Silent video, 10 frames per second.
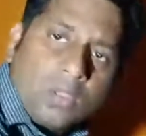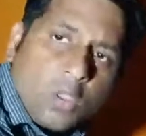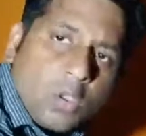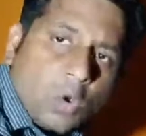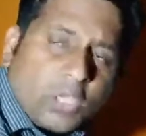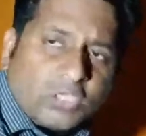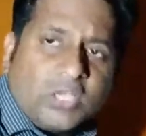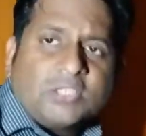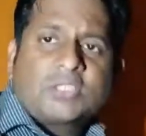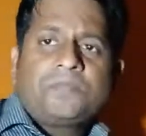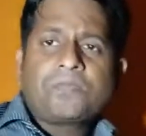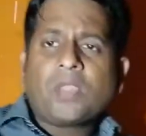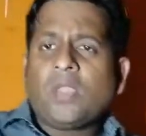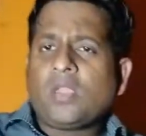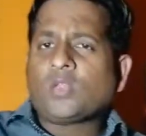Okay, children.
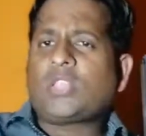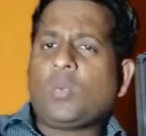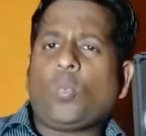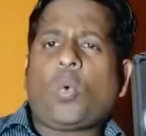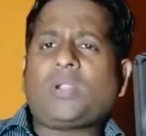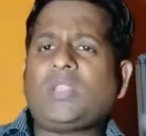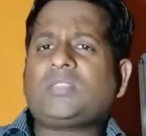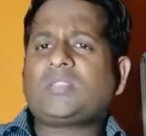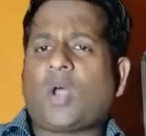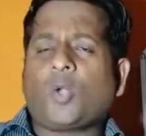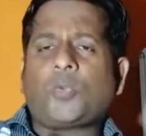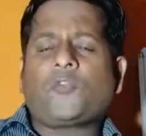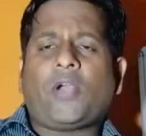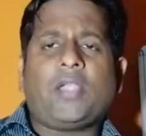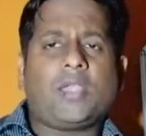Now see what is output
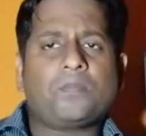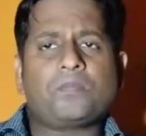finding.